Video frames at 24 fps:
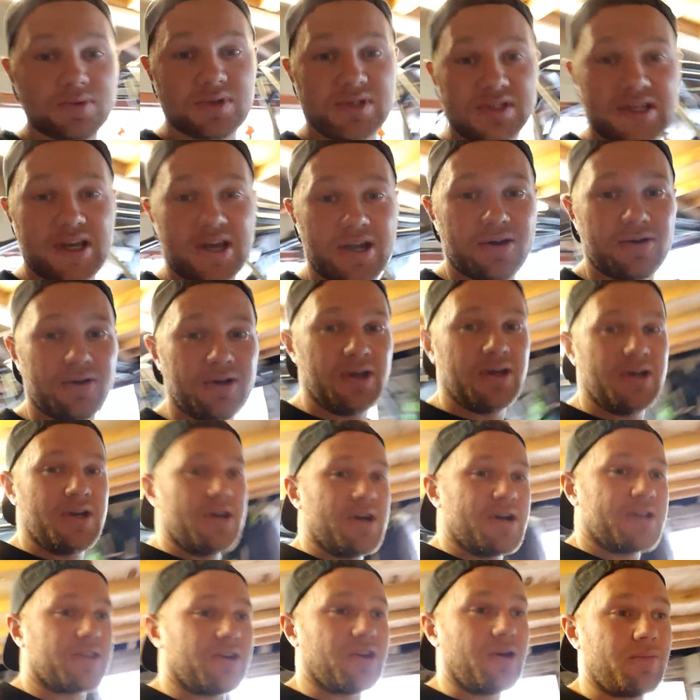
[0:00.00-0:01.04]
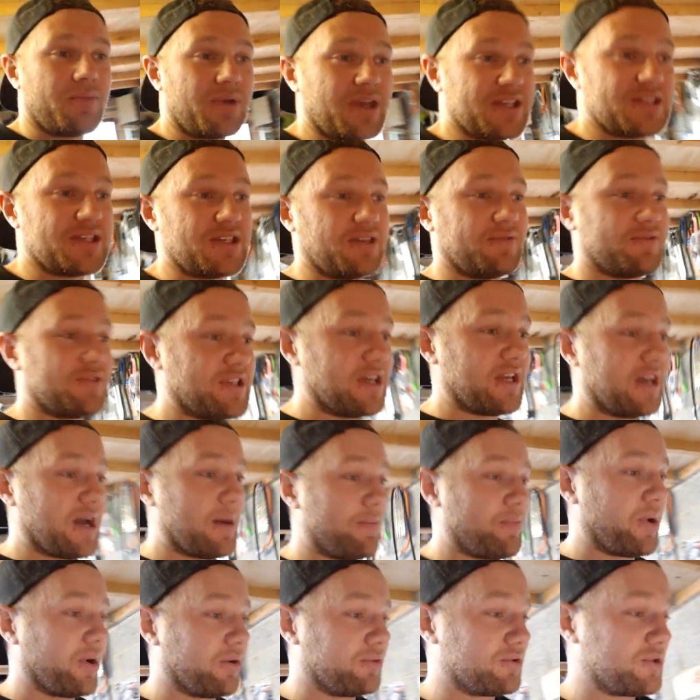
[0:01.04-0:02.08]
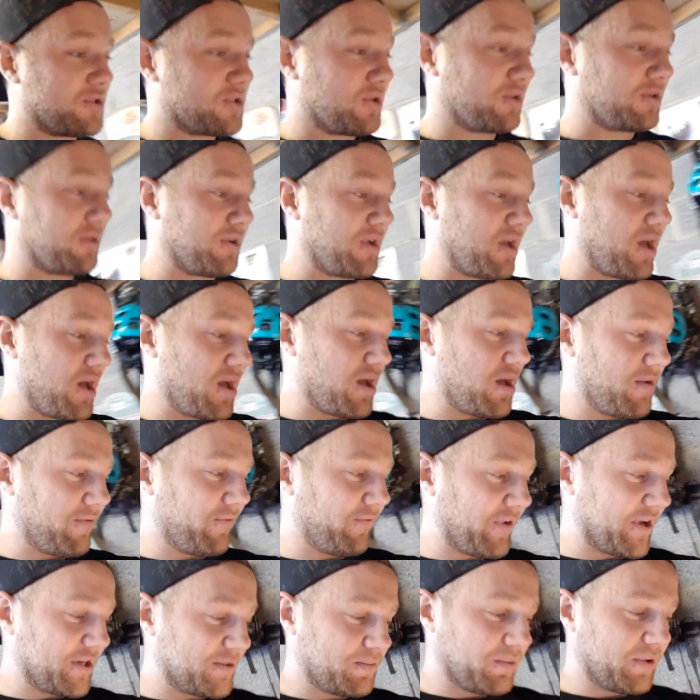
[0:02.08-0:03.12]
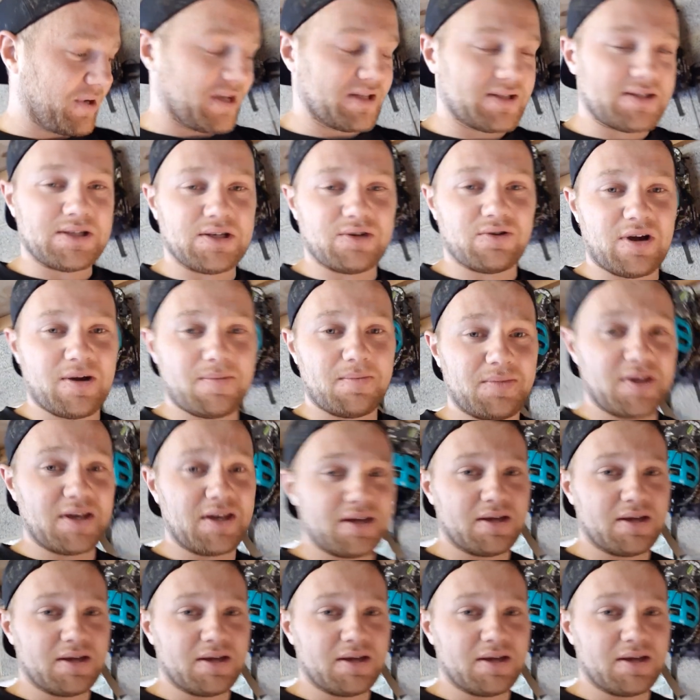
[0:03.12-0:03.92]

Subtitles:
So, I don't know, I'm guessing you've seen our posts on Facebook and Instagram.